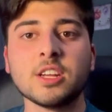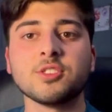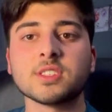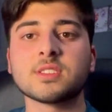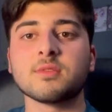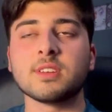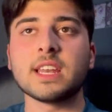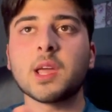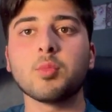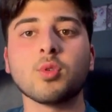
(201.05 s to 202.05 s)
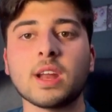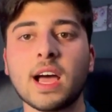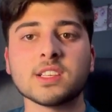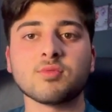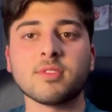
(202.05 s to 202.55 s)
just labeled
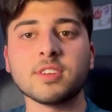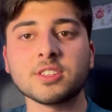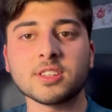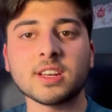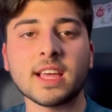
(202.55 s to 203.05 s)
as revision.